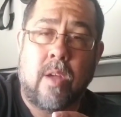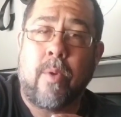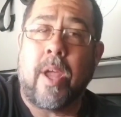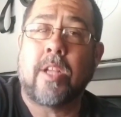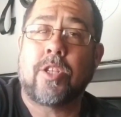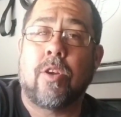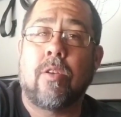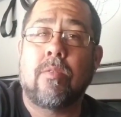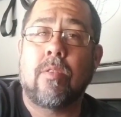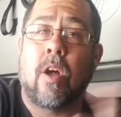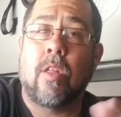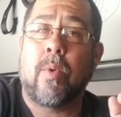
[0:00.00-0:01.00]
Ranger
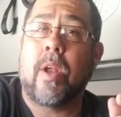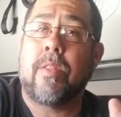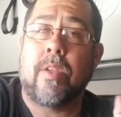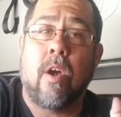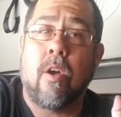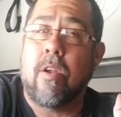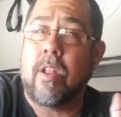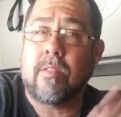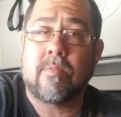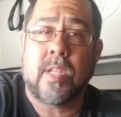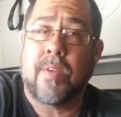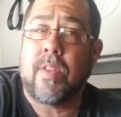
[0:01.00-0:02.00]
all the way to the yard at
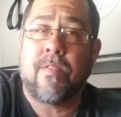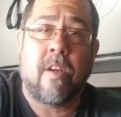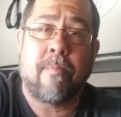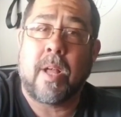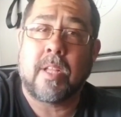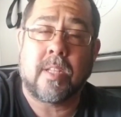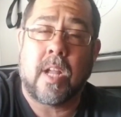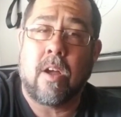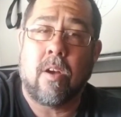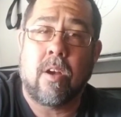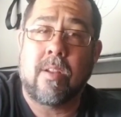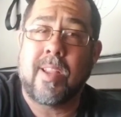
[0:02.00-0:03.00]
75 miles an
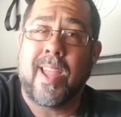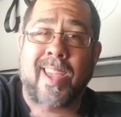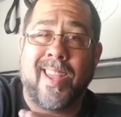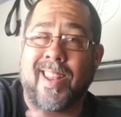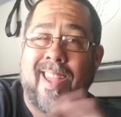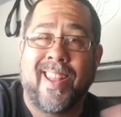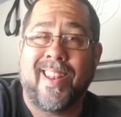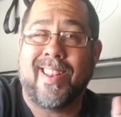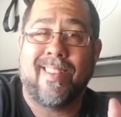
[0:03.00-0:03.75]
hour, and it